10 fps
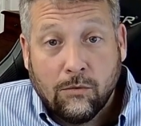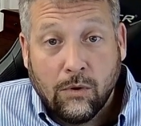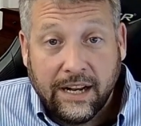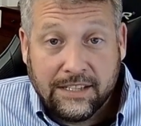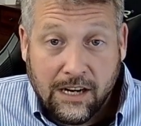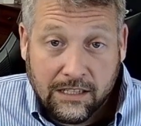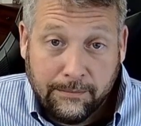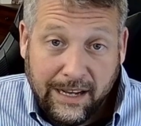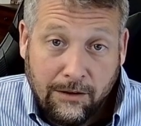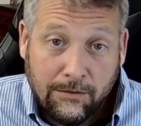What I talked
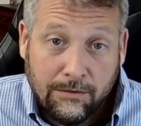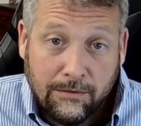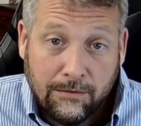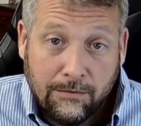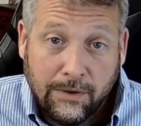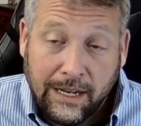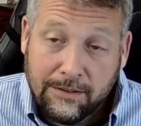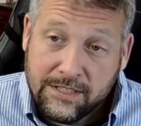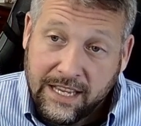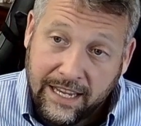about when I
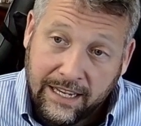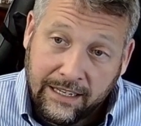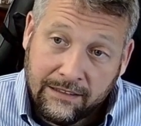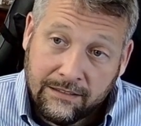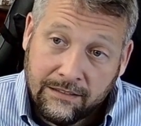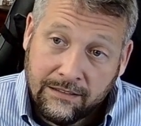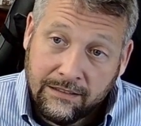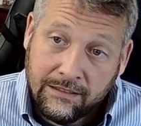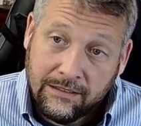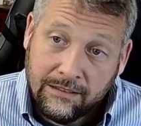was saying
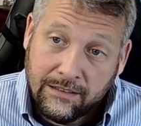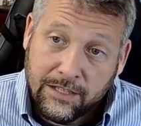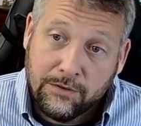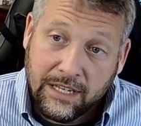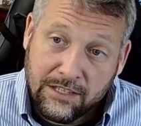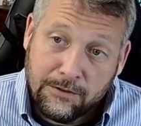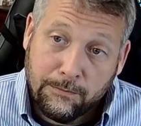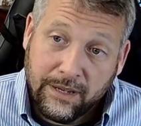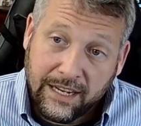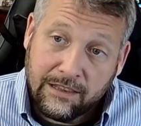you need to
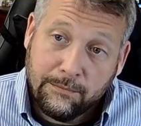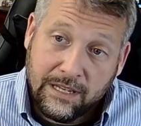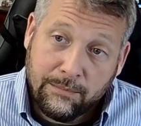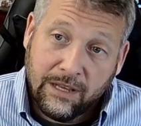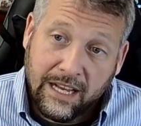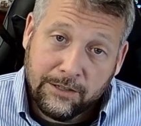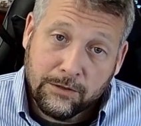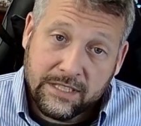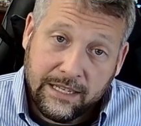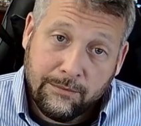pick the people on
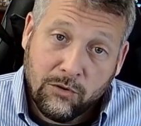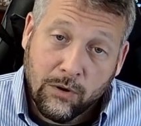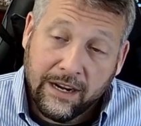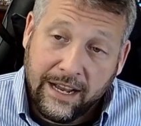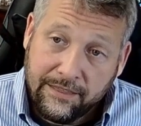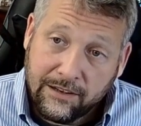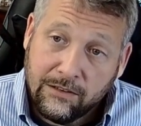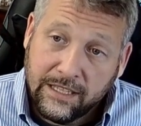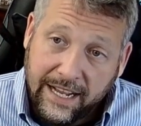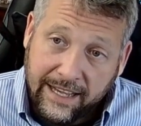your team who are
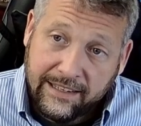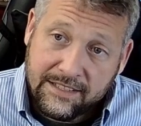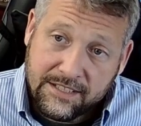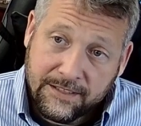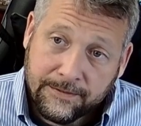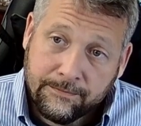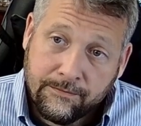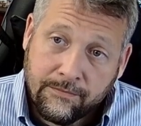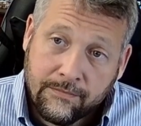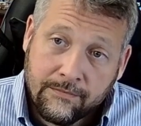ethical and honest,
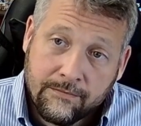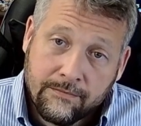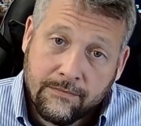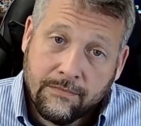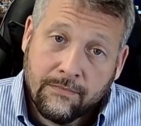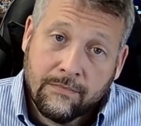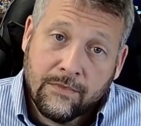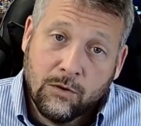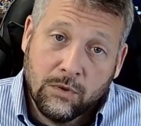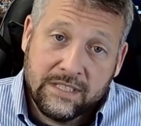
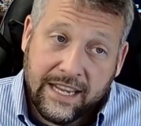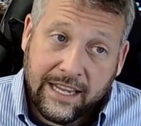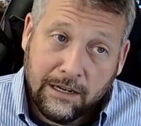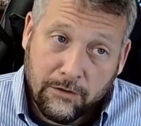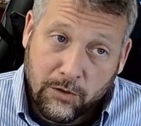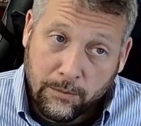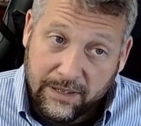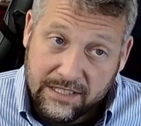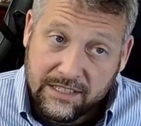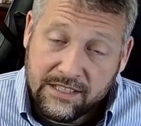who will take care of your
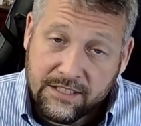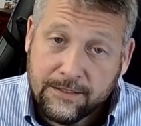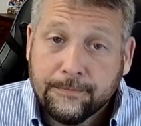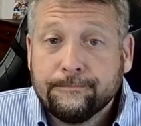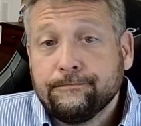business.